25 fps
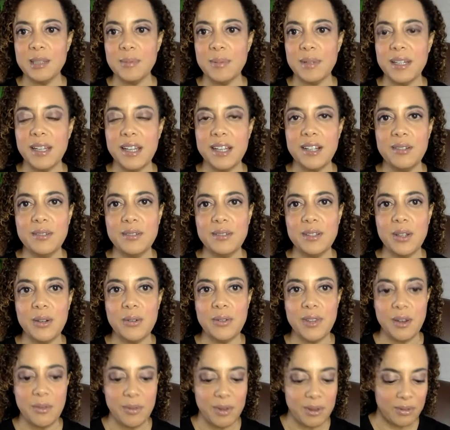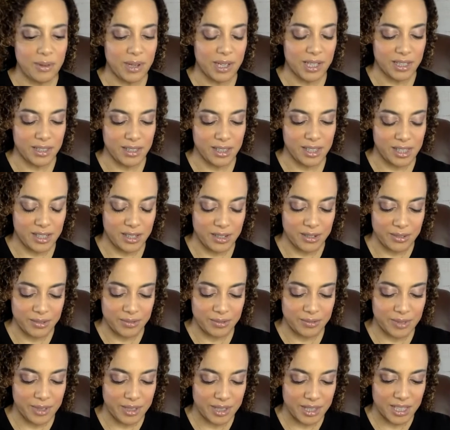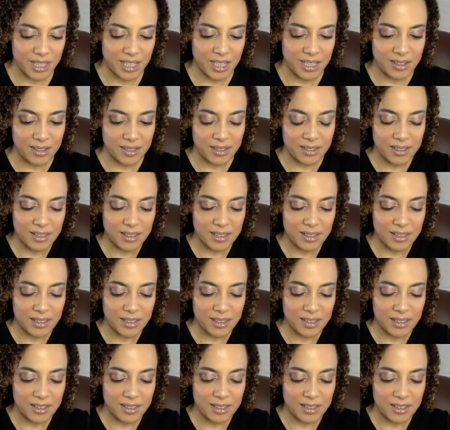But I don't know that we will. So we'll see.